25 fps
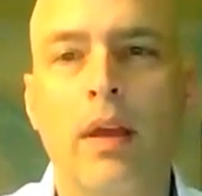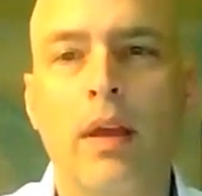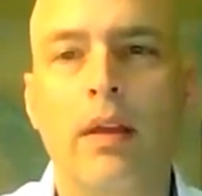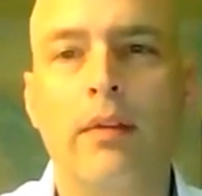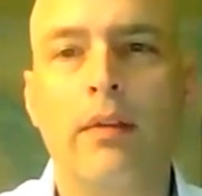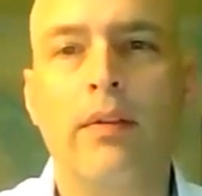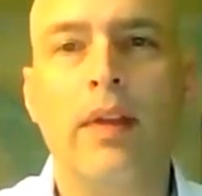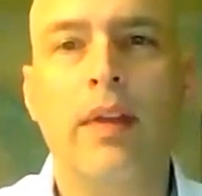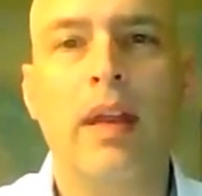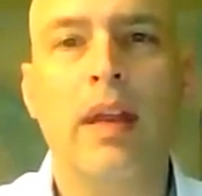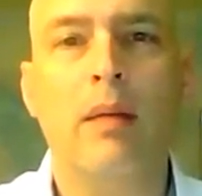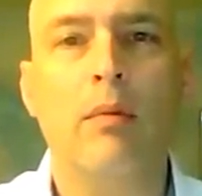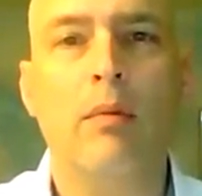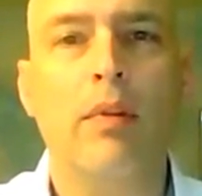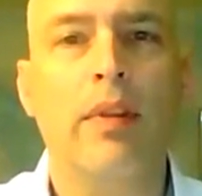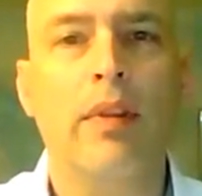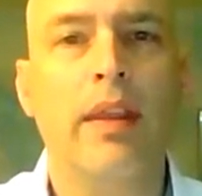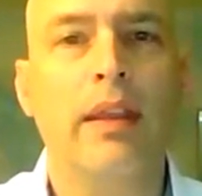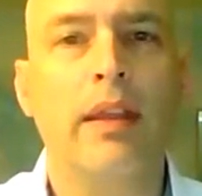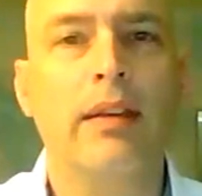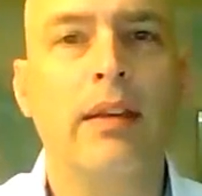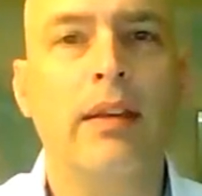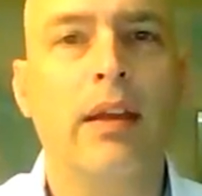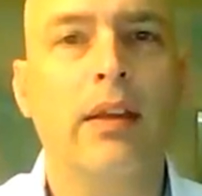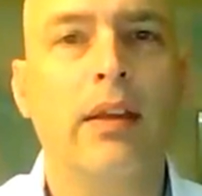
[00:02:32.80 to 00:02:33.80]
table in
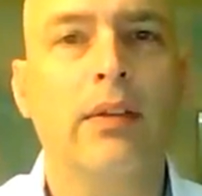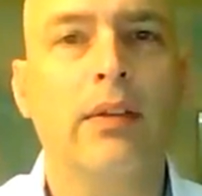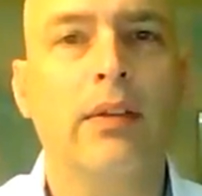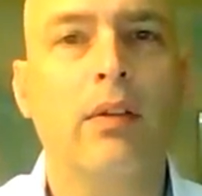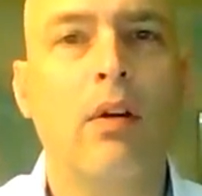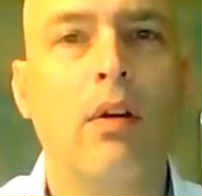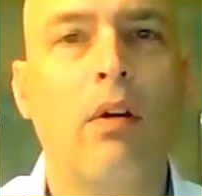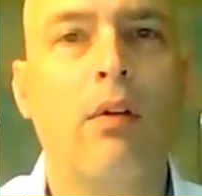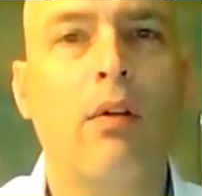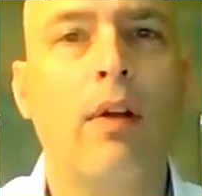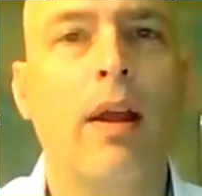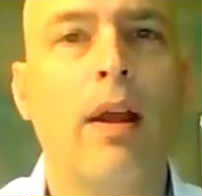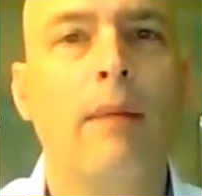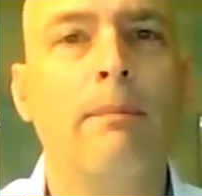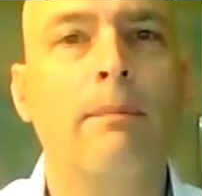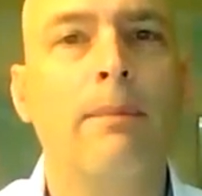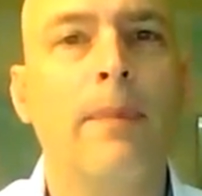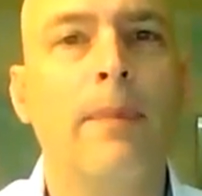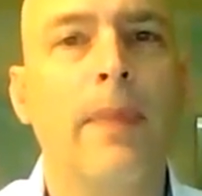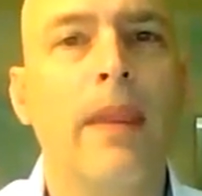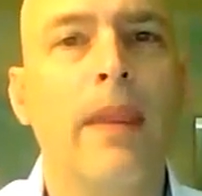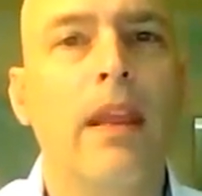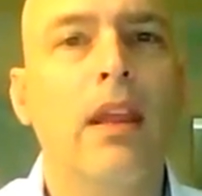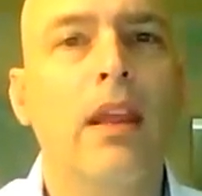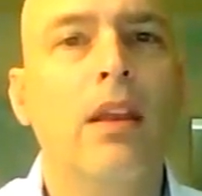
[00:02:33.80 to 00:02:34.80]
that case. All right.
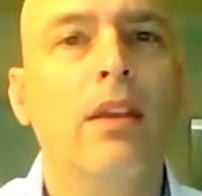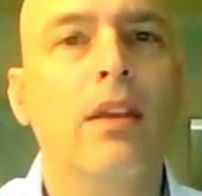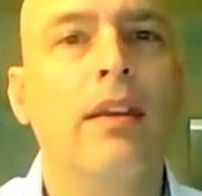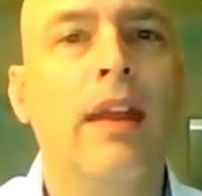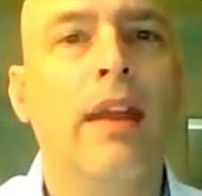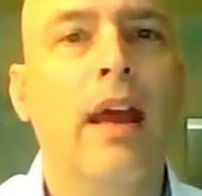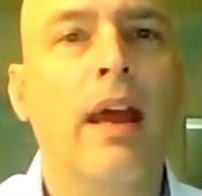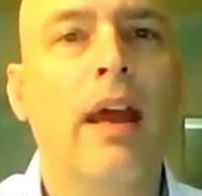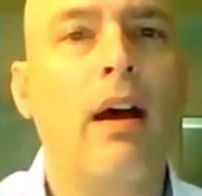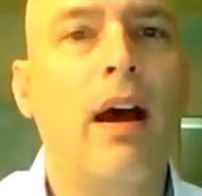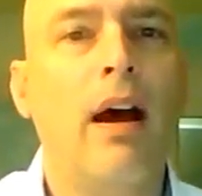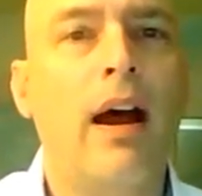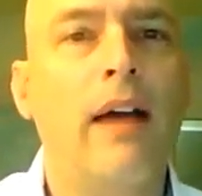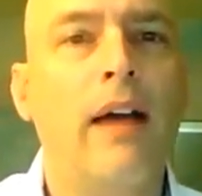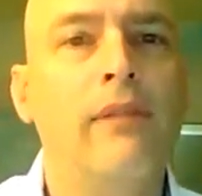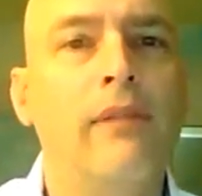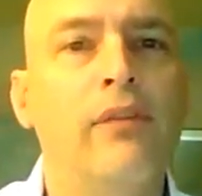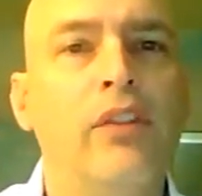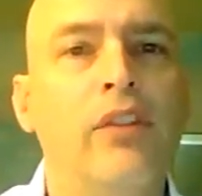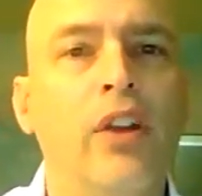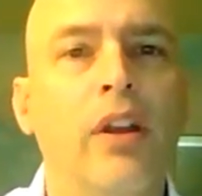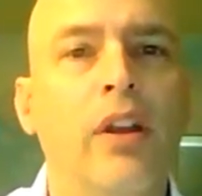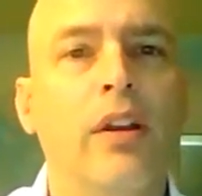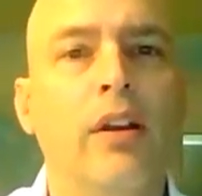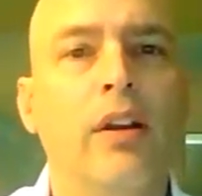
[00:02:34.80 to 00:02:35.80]
Now,
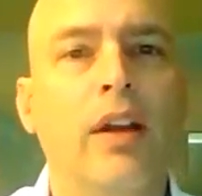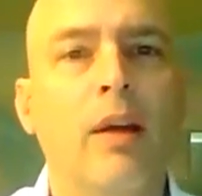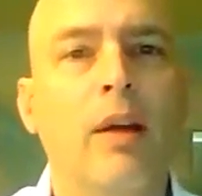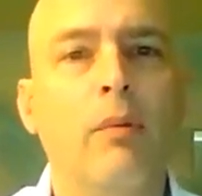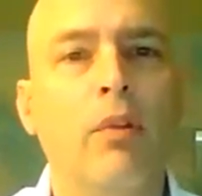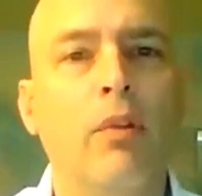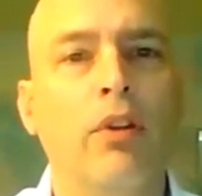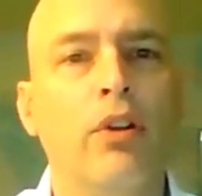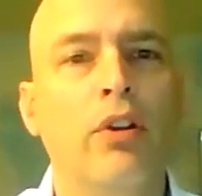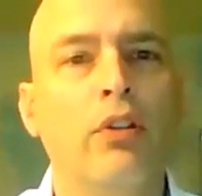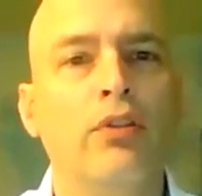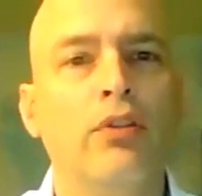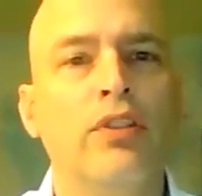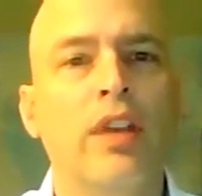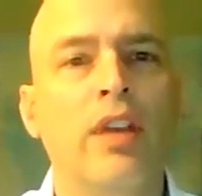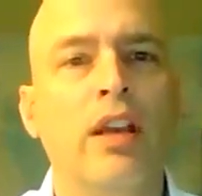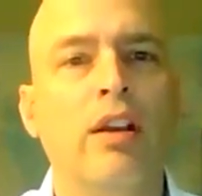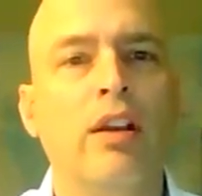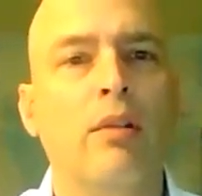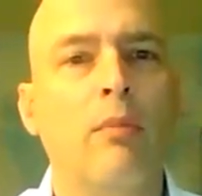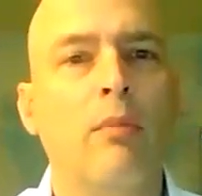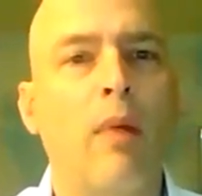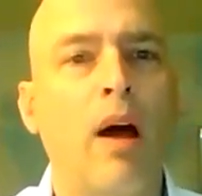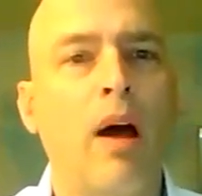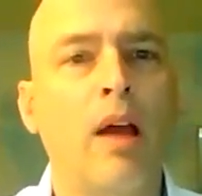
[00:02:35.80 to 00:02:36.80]
I've done a couple of notes down
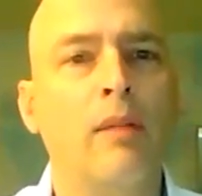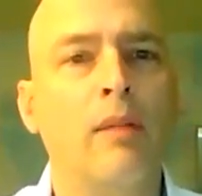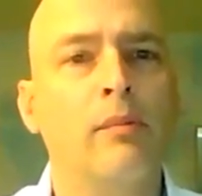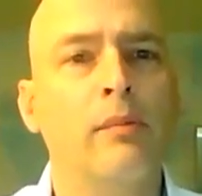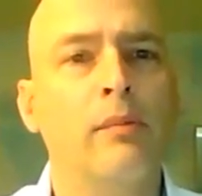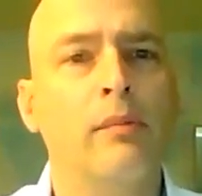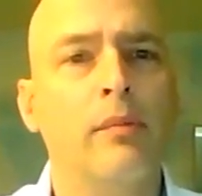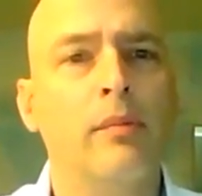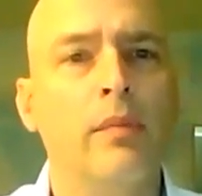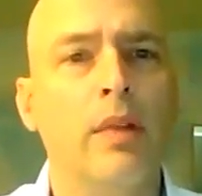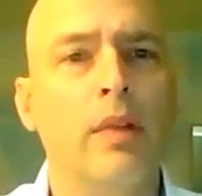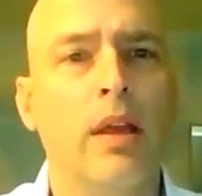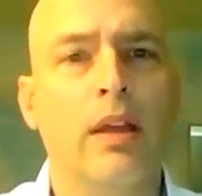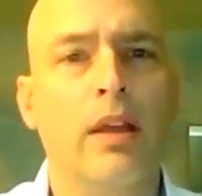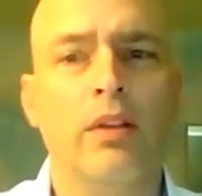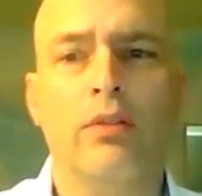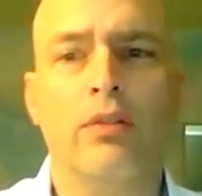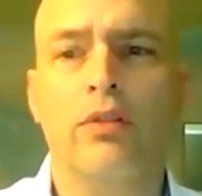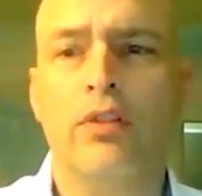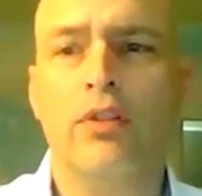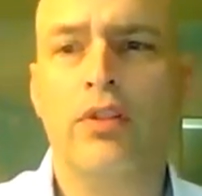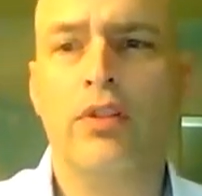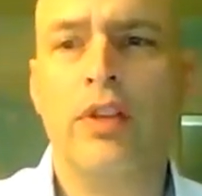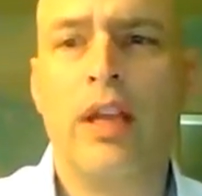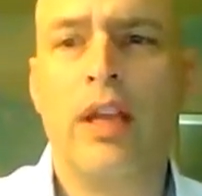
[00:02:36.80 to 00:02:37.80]
here at the bottom.
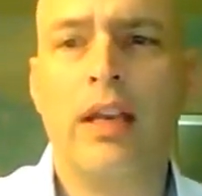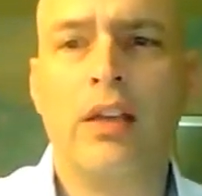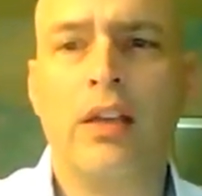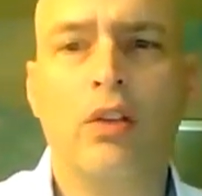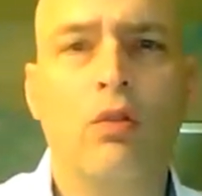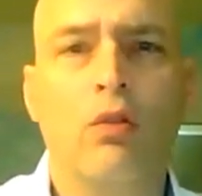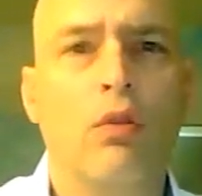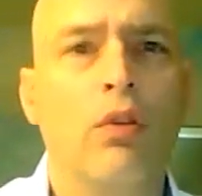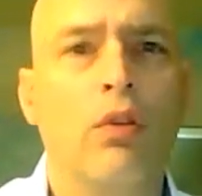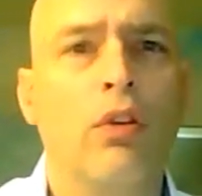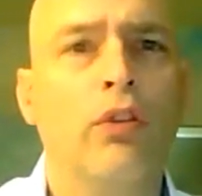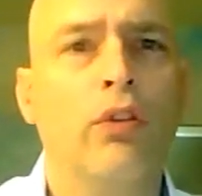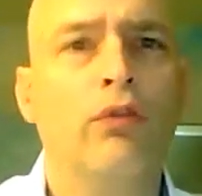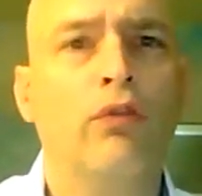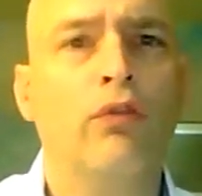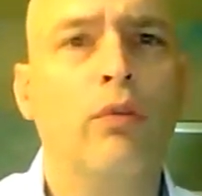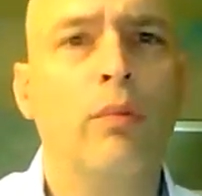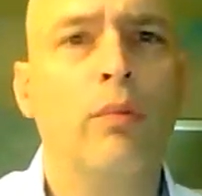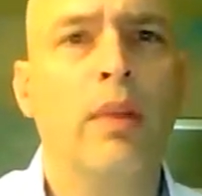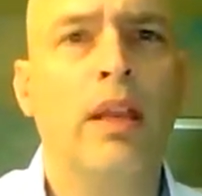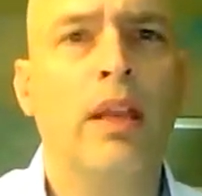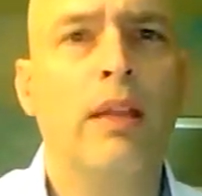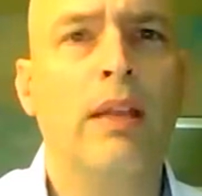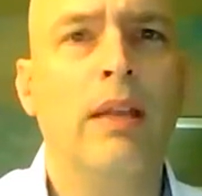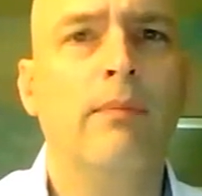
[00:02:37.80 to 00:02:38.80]
You just kind of ignore those for
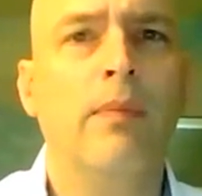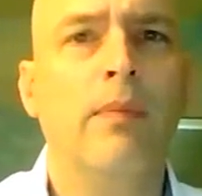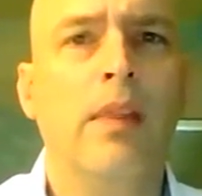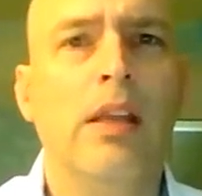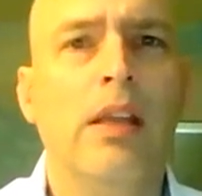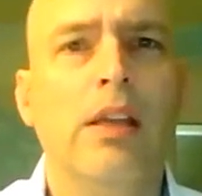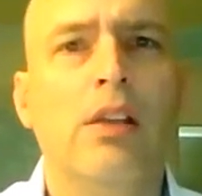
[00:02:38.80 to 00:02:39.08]
a minute.